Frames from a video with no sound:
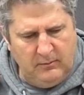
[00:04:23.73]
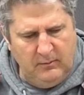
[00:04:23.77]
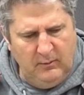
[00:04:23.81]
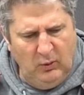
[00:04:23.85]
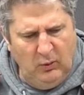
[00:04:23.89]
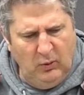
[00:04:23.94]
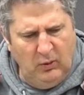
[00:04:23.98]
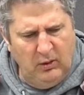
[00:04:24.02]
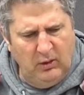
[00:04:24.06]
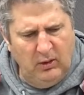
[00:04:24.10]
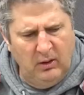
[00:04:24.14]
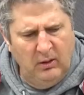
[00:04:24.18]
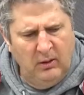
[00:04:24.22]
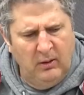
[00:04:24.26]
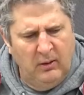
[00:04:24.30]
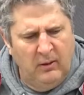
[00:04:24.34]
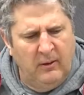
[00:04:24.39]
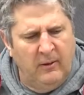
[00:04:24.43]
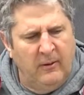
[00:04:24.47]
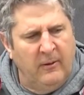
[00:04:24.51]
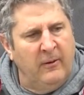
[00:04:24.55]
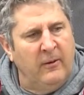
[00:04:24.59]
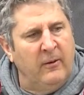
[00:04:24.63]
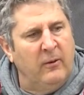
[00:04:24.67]
We'll
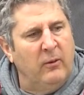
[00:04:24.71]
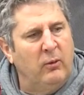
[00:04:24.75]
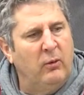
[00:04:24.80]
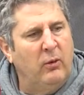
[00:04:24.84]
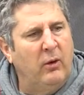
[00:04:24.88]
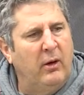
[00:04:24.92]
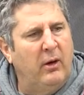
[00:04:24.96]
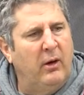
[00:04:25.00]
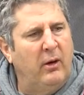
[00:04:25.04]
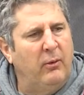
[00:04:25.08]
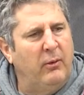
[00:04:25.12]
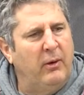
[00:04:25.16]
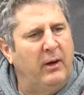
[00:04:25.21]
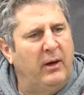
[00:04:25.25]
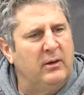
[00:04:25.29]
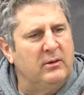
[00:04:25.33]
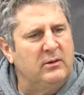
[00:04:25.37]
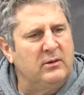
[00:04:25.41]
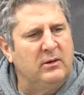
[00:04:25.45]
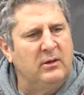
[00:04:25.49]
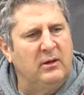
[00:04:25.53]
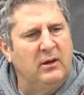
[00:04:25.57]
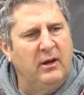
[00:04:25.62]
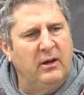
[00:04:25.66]
run our
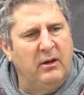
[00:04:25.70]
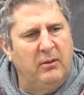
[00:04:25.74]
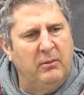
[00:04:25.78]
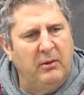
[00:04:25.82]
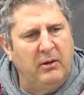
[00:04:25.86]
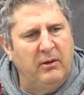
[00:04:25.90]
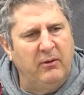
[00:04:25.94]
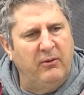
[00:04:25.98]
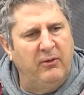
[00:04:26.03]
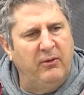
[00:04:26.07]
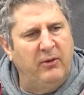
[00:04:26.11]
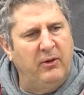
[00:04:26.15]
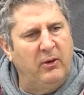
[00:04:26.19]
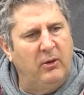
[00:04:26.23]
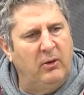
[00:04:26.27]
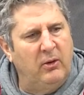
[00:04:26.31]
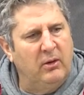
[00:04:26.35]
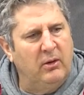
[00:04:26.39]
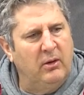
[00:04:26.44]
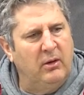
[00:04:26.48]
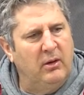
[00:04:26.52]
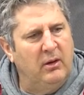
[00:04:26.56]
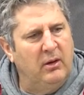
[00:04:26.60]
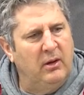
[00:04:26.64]
routes and let them
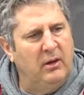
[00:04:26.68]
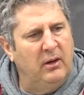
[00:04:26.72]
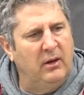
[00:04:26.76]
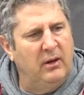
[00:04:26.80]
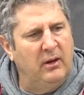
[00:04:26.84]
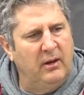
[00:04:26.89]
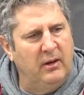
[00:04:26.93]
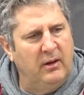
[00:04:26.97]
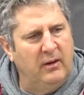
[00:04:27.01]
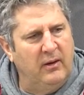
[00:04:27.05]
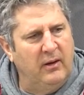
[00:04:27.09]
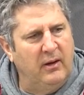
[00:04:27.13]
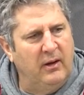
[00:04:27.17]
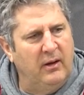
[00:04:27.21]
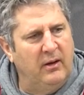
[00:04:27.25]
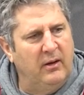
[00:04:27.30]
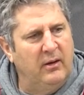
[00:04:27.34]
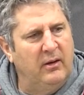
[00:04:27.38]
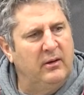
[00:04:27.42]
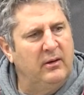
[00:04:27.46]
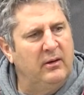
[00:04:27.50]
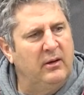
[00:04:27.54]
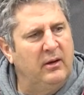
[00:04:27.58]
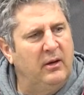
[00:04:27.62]
unfold, and
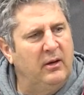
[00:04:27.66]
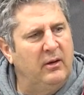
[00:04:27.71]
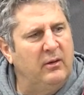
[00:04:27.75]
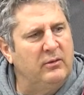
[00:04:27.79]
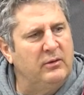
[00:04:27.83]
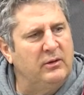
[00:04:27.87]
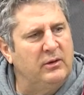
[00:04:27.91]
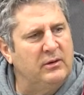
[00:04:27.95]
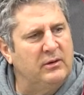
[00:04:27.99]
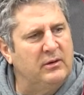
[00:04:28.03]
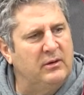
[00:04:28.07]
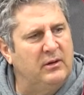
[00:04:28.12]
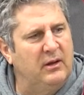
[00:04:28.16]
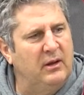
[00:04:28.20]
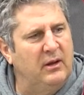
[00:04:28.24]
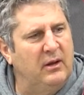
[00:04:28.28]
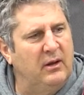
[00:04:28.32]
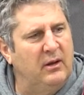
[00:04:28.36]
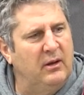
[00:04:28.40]
then, you know, just